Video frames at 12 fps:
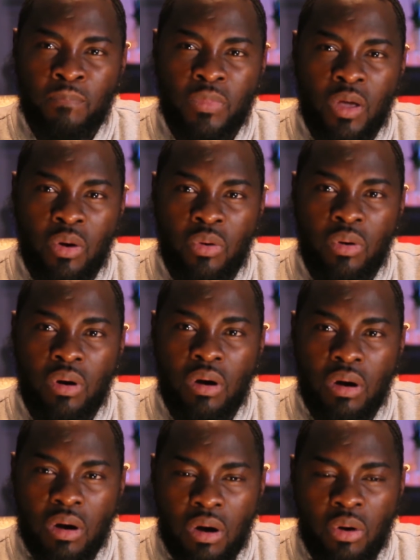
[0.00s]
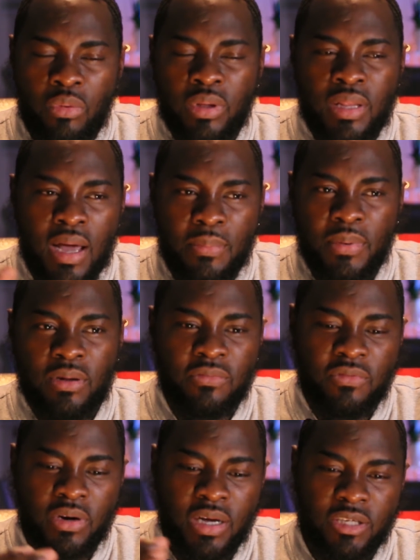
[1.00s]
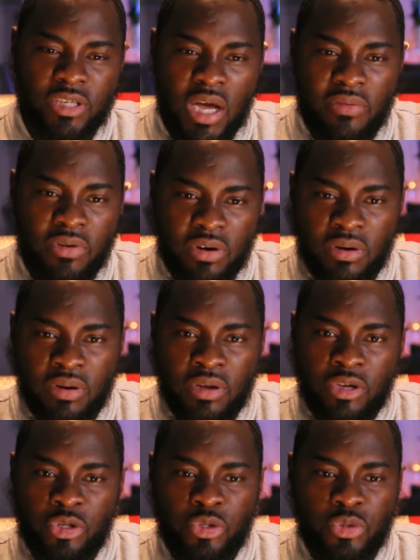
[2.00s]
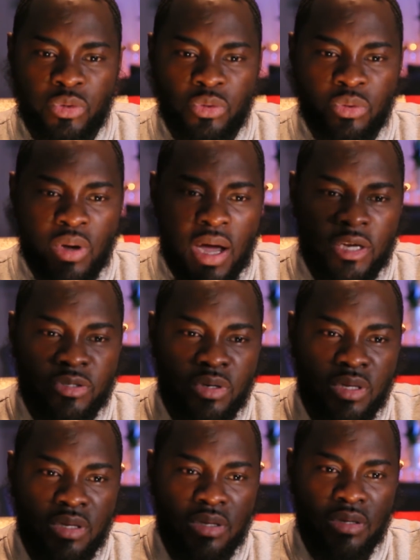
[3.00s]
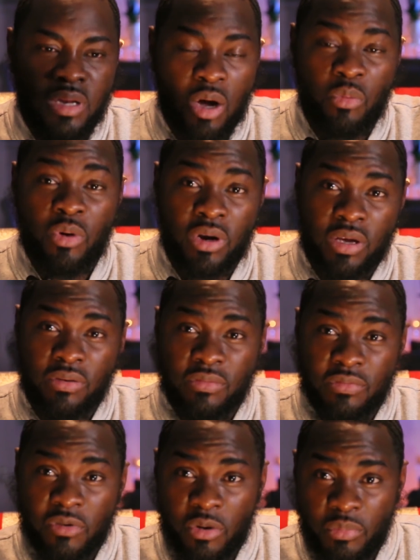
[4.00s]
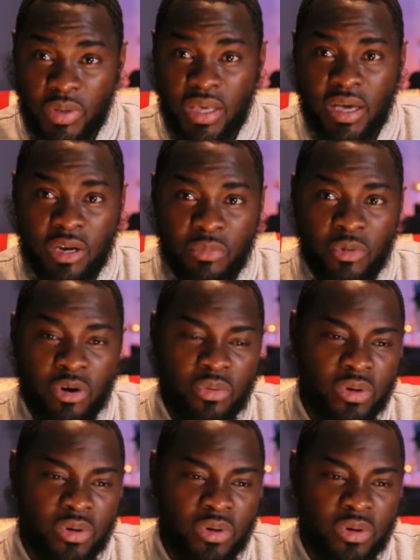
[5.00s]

Now it happened for that driver to actually not working for me anymore.